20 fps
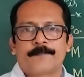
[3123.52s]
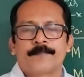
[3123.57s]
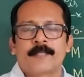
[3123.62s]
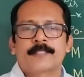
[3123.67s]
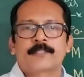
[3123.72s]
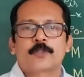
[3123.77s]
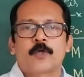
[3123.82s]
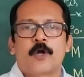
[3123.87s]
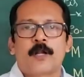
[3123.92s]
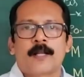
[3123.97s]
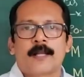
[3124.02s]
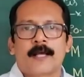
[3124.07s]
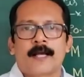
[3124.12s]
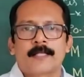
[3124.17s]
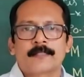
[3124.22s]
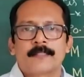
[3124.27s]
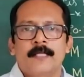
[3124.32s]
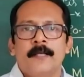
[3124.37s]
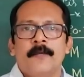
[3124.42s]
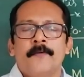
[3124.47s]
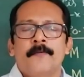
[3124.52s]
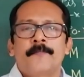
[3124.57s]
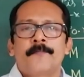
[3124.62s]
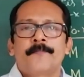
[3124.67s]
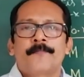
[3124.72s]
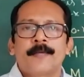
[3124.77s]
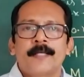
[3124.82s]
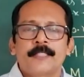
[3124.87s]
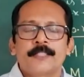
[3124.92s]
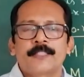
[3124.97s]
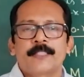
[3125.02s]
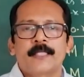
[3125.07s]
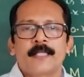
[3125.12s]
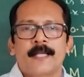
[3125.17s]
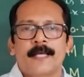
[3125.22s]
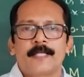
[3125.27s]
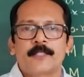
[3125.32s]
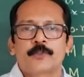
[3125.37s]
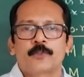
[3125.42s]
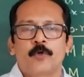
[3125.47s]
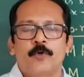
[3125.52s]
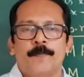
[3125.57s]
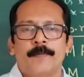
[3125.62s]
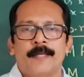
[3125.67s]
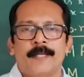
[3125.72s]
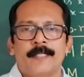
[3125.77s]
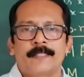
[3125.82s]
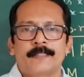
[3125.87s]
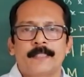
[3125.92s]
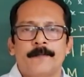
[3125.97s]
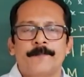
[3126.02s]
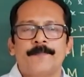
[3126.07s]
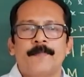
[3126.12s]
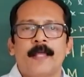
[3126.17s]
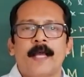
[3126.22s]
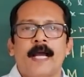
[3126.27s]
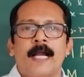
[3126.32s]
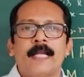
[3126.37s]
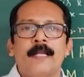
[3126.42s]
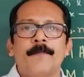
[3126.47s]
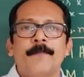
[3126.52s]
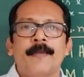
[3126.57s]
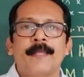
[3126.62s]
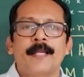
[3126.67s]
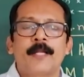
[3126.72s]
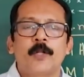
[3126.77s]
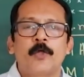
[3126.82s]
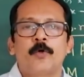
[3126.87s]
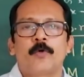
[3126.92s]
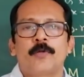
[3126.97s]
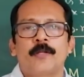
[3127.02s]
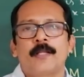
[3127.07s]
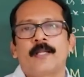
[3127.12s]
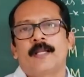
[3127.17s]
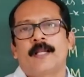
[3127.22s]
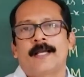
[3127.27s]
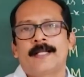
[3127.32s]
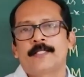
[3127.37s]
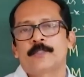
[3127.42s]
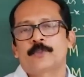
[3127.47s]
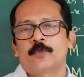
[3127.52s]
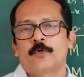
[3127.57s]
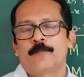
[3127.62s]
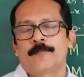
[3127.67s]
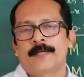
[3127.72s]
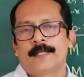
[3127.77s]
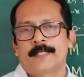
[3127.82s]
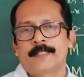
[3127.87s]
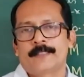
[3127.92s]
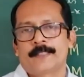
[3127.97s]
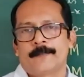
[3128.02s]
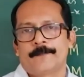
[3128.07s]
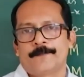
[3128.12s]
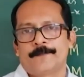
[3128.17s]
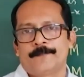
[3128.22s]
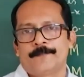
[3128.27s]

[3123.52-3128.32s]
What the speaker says: that's called as facial isomerism and meridional isomerism.